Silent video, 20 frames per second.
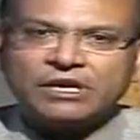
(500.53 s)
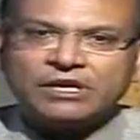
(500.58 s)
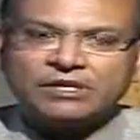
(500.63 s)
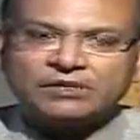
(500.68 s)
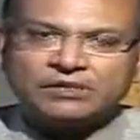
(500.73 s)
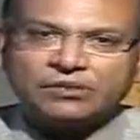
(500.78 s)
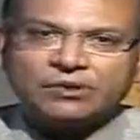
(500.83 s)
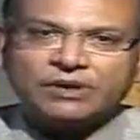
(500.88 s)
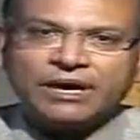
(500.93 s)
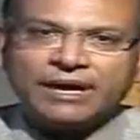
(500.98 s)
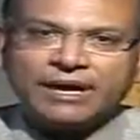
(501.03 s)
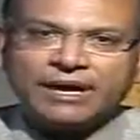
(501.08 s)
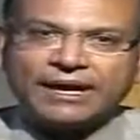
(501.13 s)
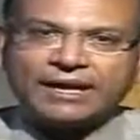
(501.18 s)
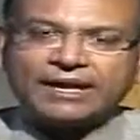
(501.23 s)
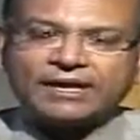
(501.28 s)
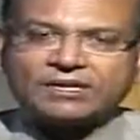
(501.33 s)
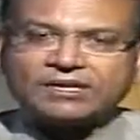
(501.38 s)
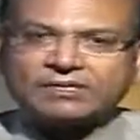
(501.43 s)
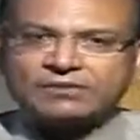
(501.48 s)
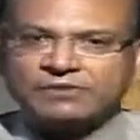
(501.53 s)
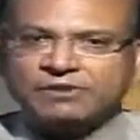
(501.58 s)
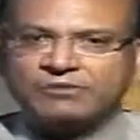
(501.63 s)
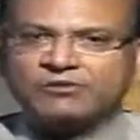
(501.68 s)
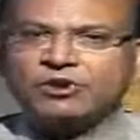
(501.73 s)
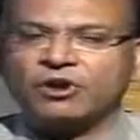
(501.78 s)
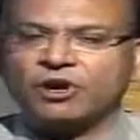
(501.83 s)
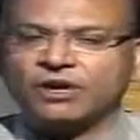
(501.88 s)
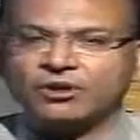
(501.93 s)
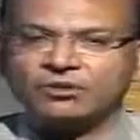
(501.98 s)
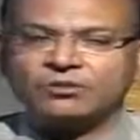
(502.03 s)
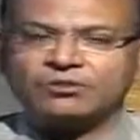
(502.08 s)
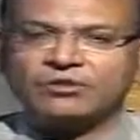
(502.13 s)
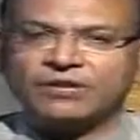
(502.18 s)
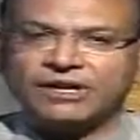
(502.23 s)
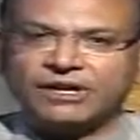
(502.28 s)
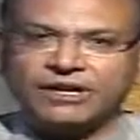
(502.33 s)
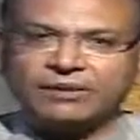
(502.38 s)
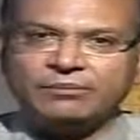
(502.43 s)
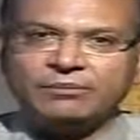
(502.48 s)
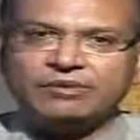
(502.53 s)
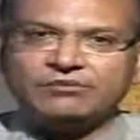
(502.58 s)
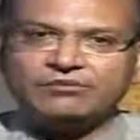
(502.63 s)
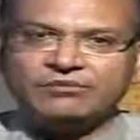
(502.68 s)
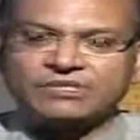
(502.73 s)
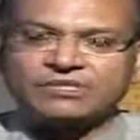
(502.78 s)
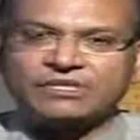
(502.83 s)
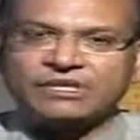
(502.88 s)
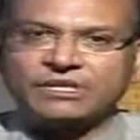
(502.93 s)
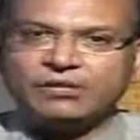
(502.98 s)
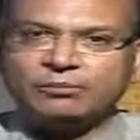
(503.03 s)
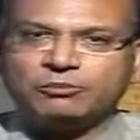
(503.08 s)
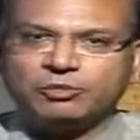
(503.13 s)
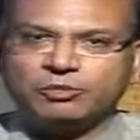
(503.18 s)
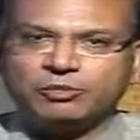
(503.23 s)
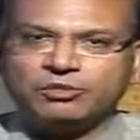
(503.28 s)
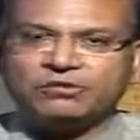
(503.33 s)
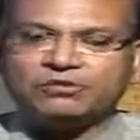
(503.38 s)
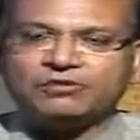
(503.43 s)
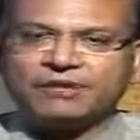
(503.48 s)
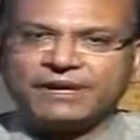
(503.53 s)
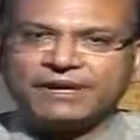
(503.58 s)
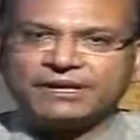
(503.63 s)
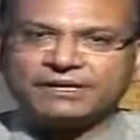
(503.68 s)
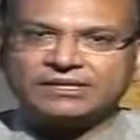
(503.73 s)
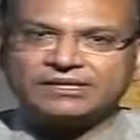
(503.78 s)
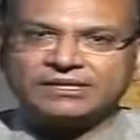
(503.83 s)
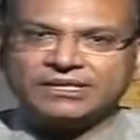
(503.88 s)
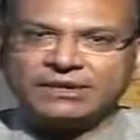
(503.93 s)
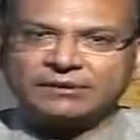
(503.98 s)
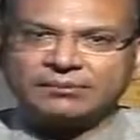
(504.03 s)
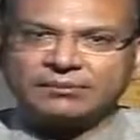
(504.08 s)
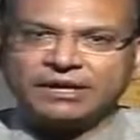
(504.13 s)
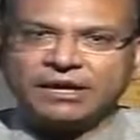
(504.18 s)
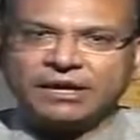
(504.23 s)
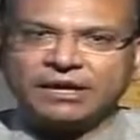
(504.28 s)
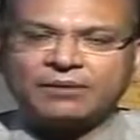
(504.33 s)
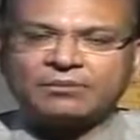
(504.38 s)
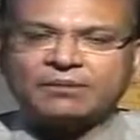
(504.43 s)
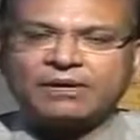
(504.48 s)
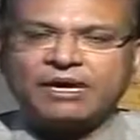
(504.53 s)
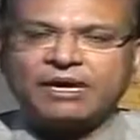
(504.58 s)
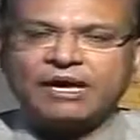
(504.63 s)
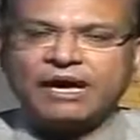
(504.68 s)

So again, we've got to really be fiscally prudent while at the same time